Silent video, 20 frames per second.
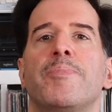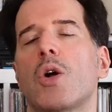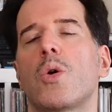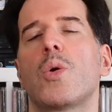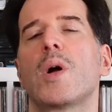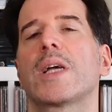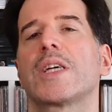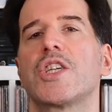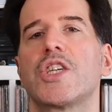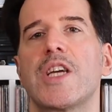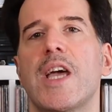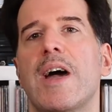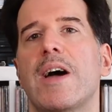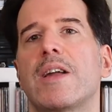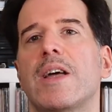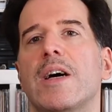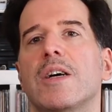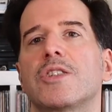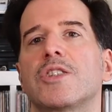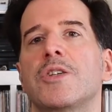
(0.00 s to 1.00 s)
Quick
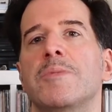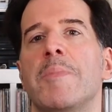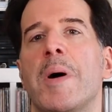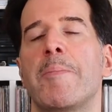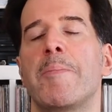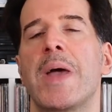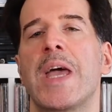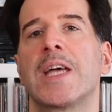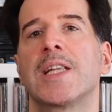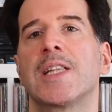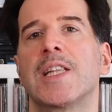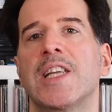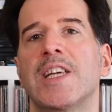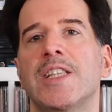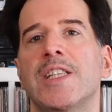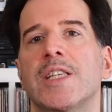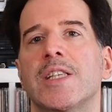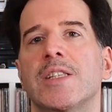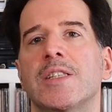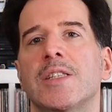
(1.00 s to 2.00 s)
shout out to my man
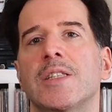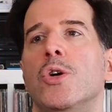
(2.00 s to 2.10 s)
Lyndon,